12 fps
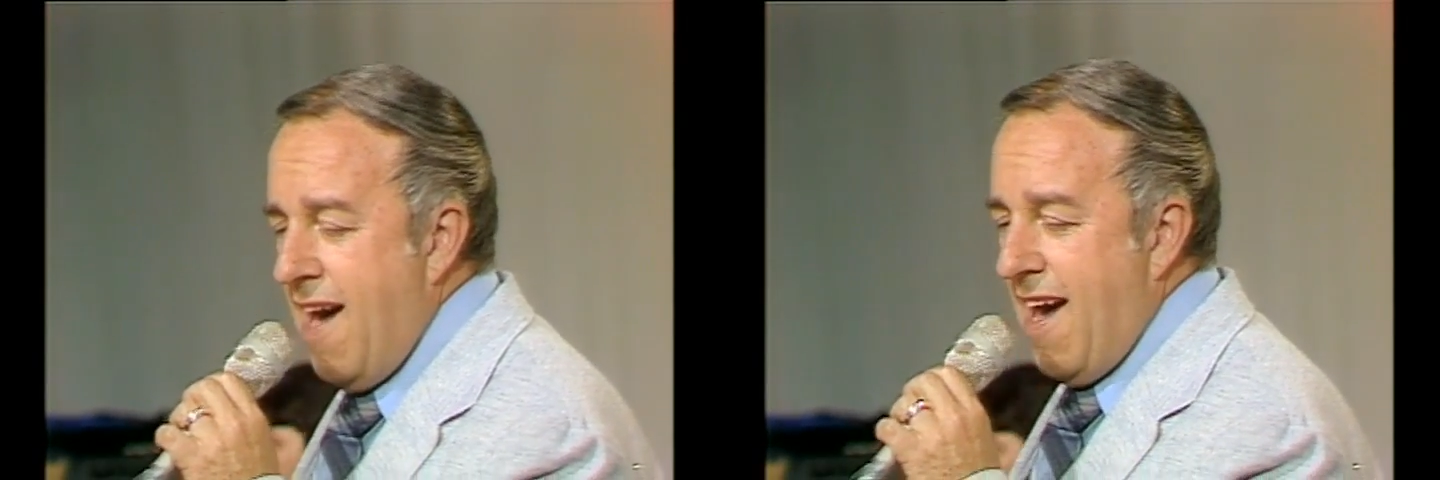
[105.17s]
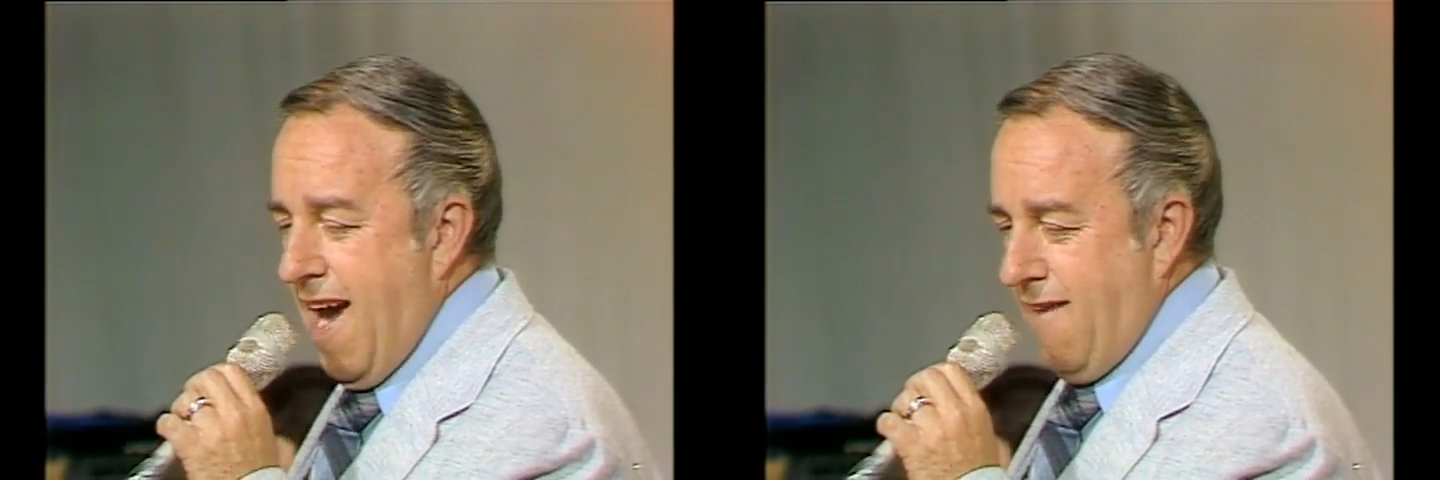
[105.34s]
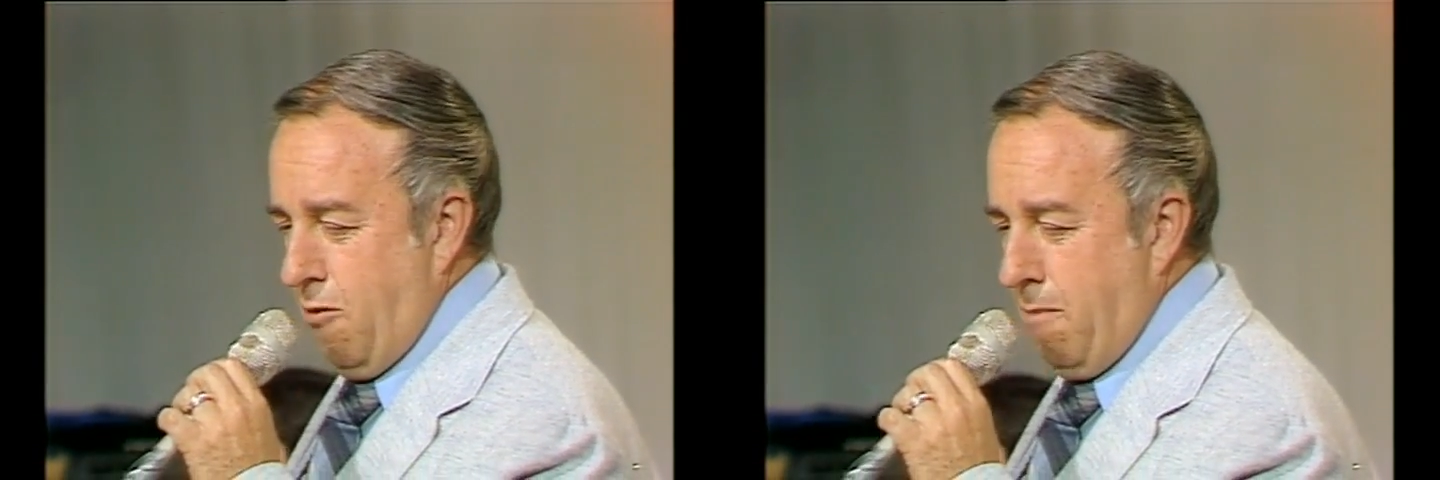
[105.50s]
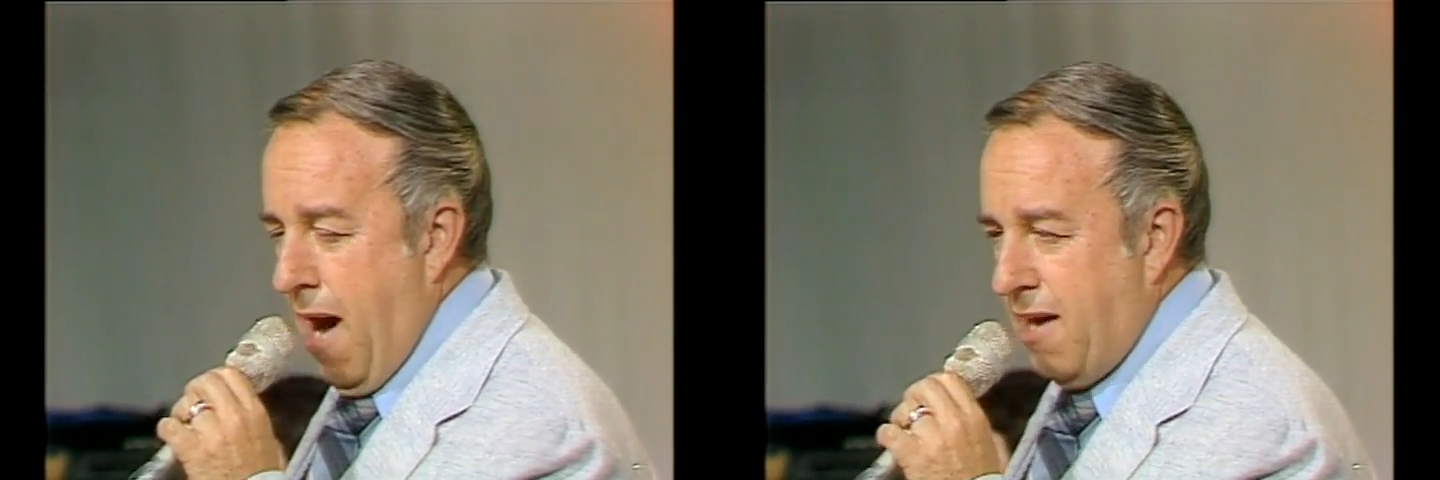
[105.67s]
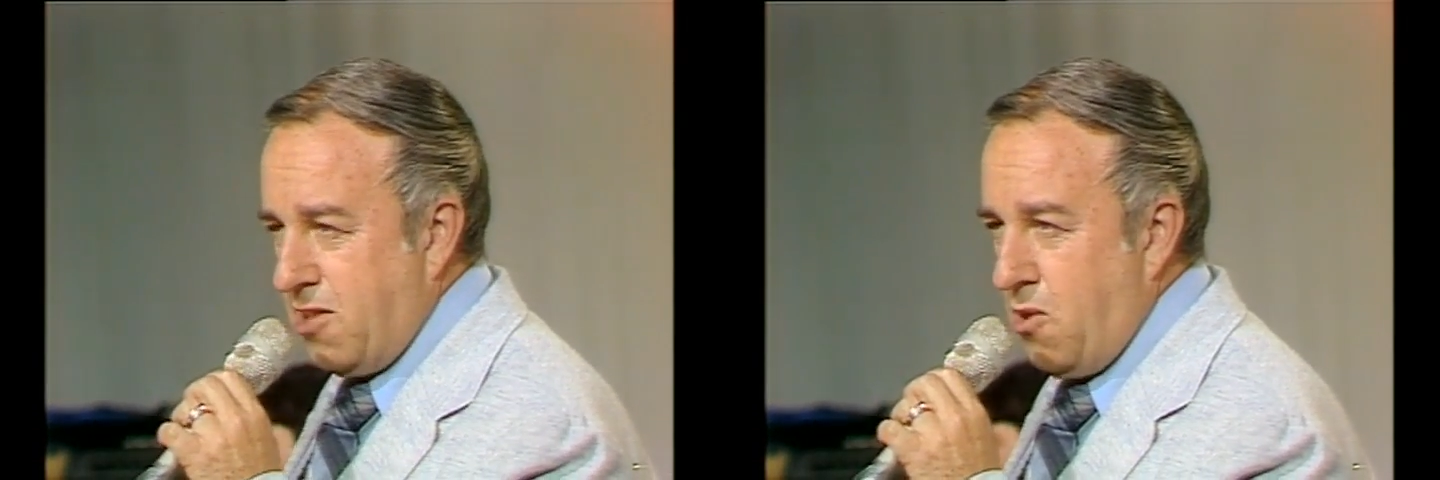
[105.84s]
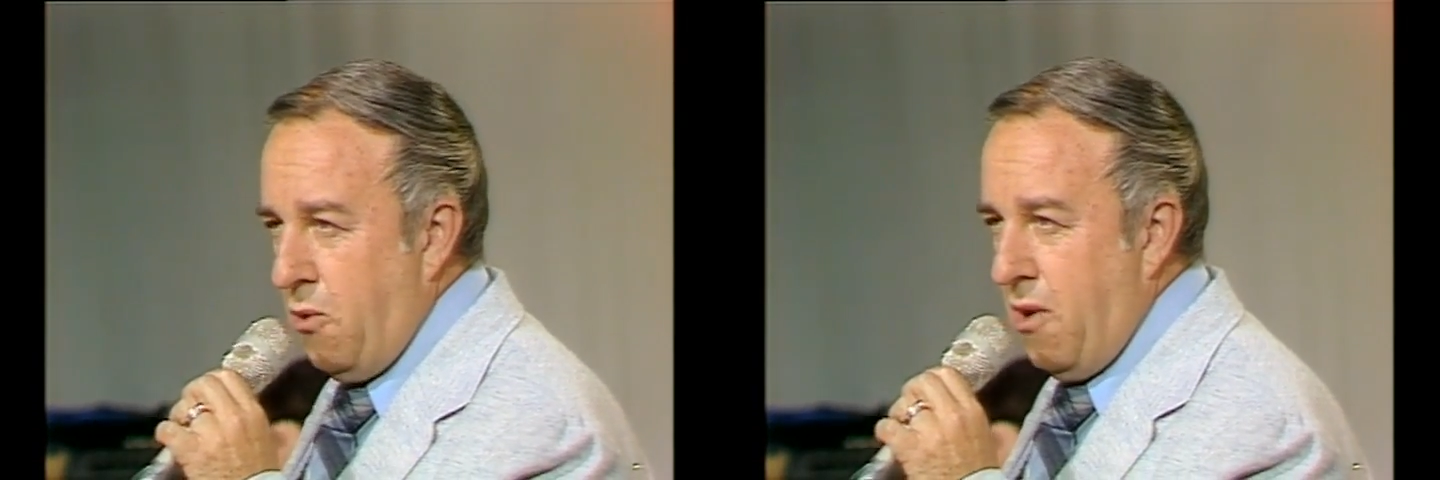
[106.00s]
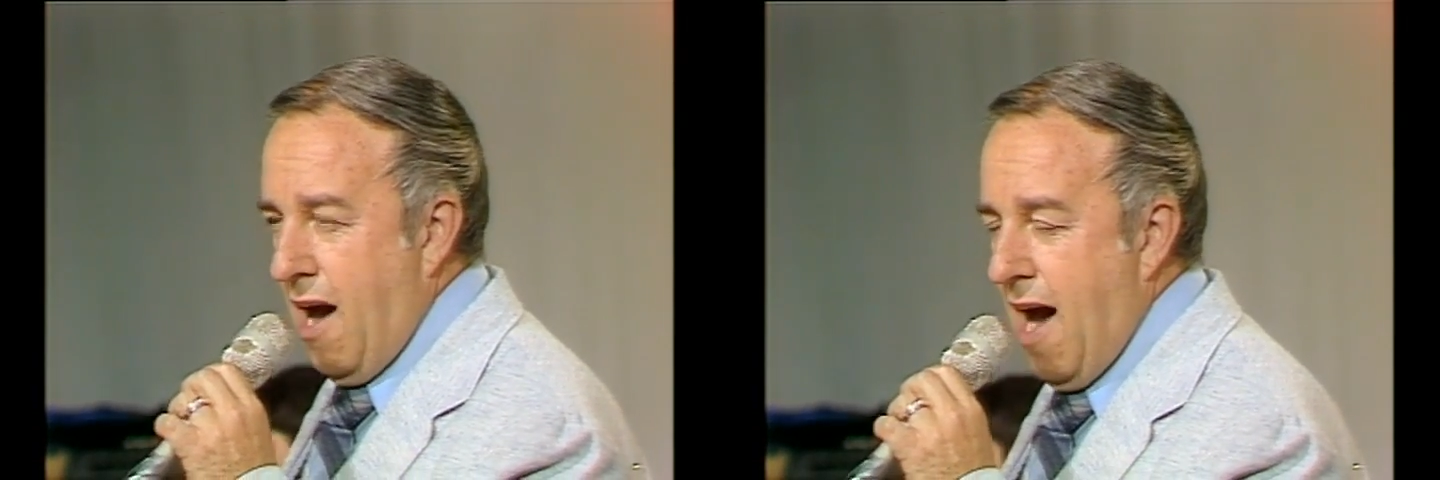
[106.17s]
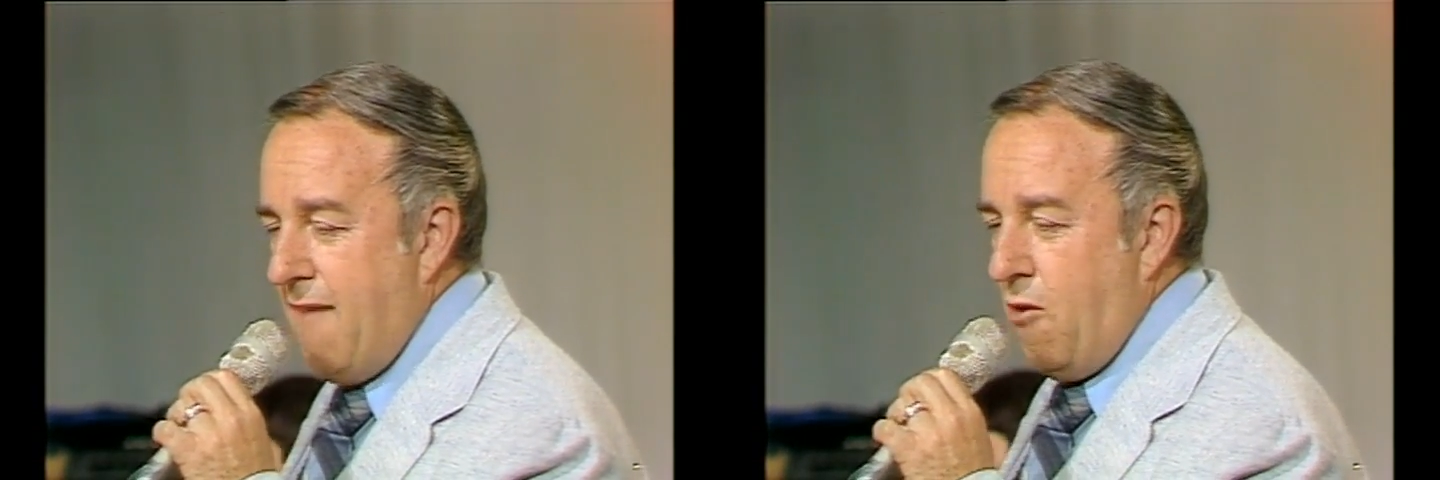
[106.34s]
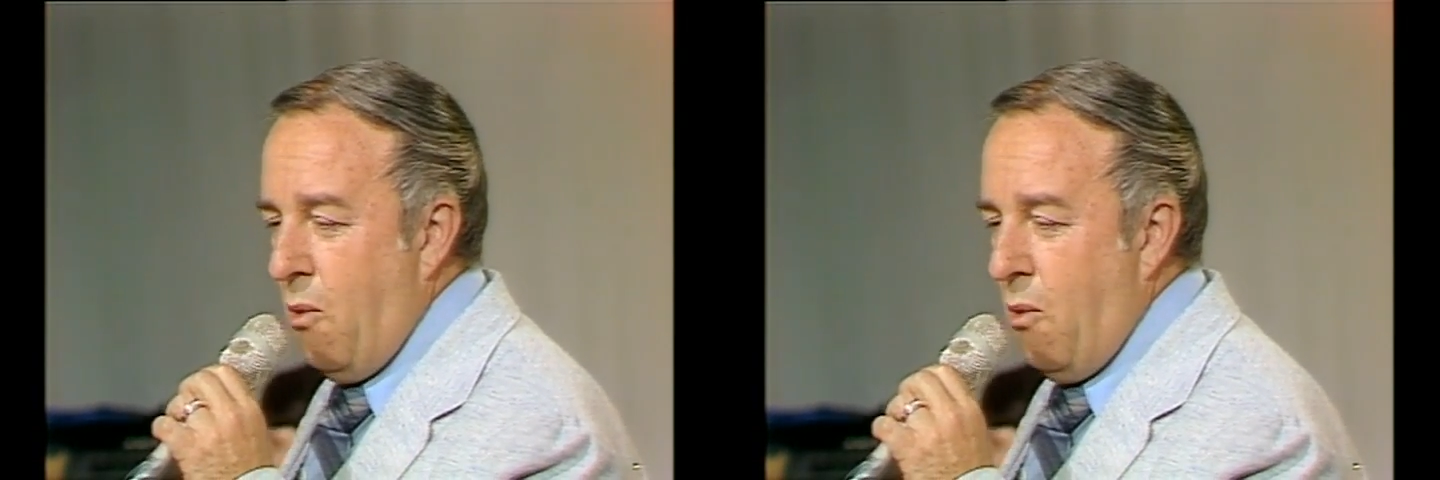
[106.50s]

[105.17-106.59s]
Everybody's gonna have